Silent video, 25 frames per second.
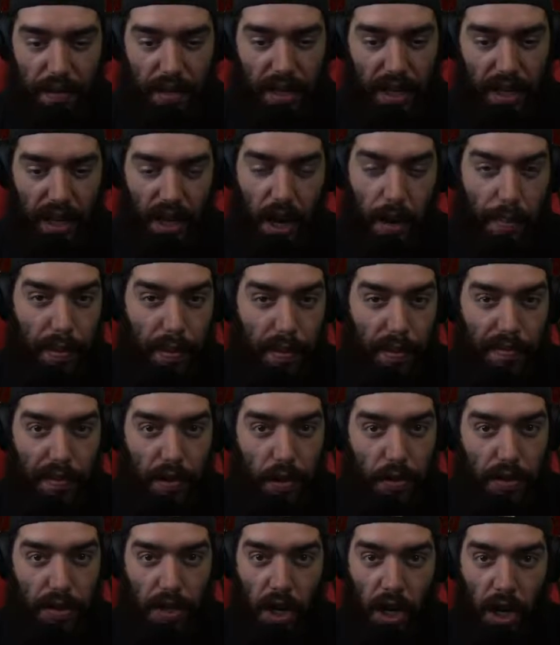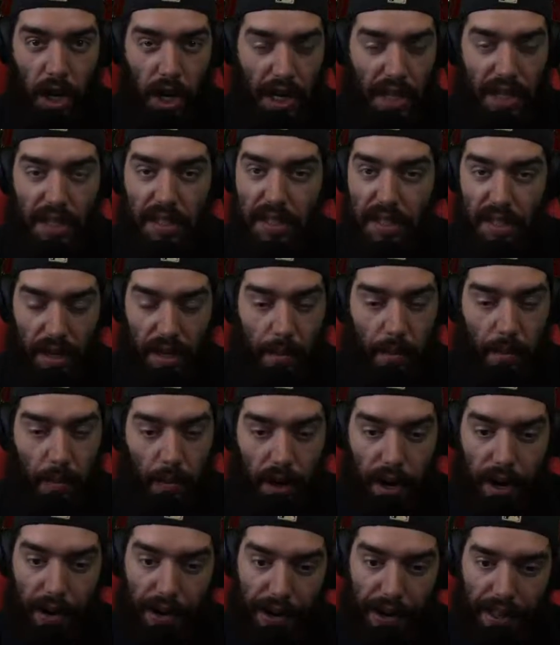cannot be frozen on it
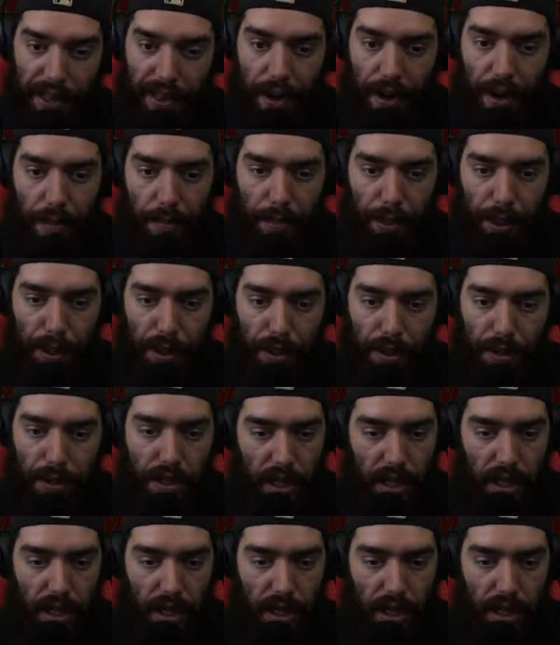somewhere in their build.